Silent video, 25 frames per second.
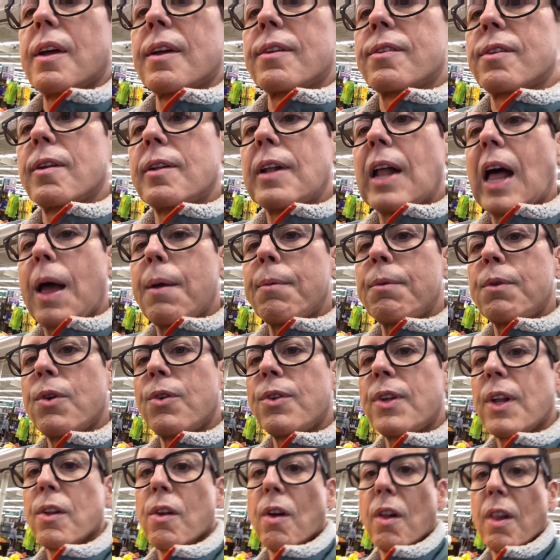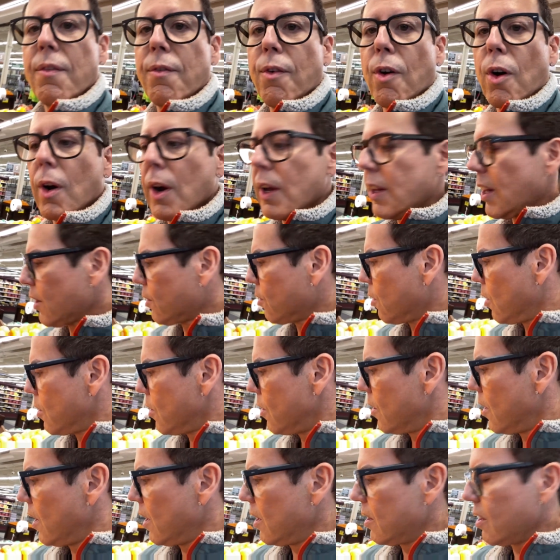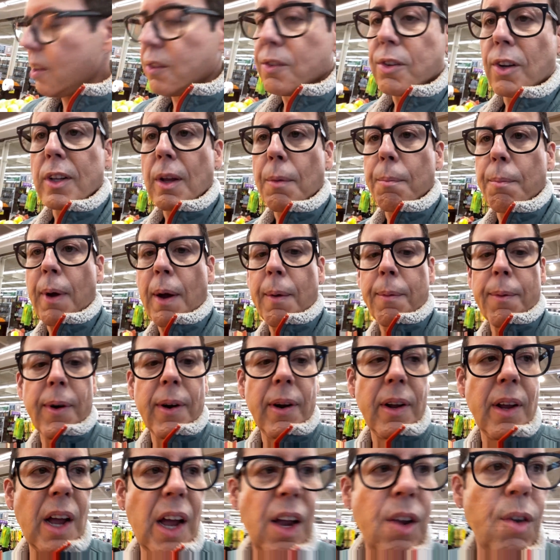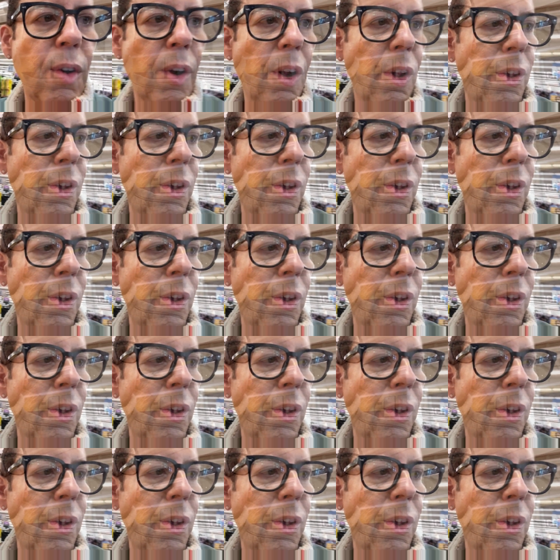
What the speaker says: So lime juice and olive oil, that's what you need. Salt and pepper, and you're